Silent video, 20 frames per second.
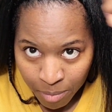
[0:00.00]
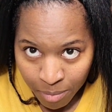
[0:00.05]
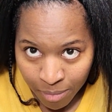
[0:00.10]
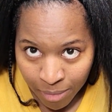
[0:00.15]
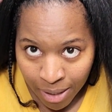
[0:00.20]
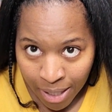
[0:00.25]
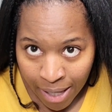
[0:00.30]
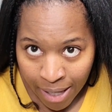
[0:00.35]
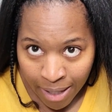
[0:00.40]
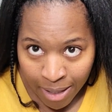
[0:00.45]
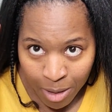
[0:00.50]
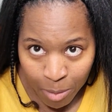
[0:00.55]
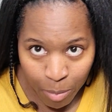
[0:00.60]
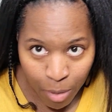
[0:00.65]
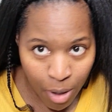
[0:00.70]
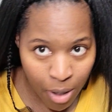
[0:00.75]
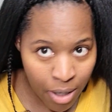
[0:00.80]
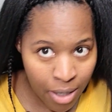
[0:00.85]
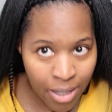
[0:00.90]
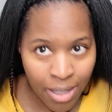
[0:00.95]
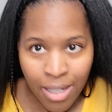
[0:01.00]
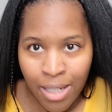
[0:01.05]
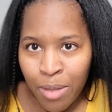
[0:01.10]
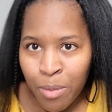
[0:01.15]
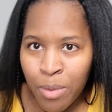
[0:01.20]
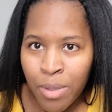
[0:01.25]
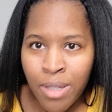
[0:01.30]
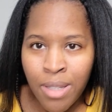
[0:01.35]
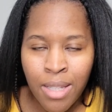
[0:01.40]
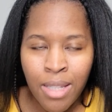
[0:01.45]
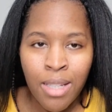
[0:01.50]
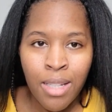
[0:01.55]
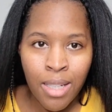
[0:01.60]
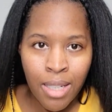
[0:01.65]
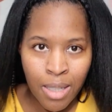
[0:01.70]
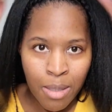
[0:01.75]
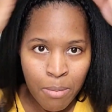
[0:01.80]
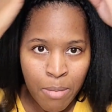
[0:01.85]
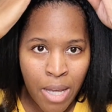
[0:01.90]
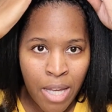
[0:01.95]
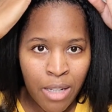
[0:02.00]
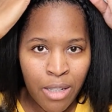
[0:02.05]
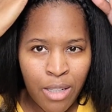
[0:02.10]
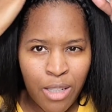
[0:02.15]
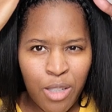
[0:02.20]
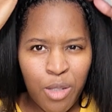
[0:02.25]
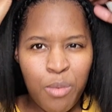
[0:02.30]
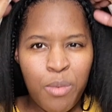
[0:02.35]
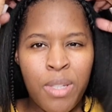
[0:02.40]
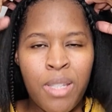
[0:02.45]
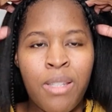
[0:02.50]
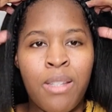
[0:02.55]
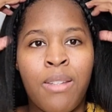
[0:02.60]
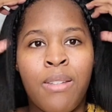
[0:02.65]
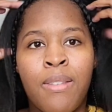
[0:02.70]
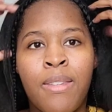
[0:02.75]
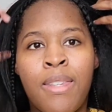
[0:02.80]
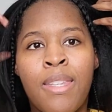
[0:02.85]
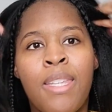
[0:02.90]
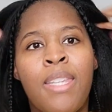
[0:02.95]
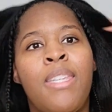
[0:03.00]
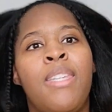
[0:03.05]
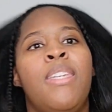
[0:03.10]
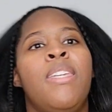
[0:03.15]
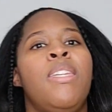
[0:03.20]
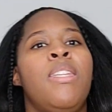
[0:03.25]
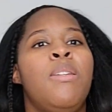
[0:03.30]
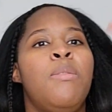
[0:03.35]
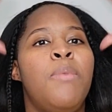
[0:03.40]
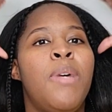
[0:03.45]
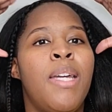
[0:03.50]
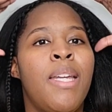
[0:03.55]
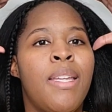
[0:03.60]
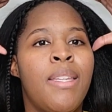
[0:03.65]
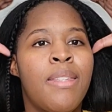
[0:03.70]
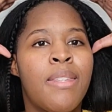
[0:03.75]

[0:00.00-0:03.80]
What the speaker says: last part it wasn't gonna matter because you wasn't gonna see it anyway.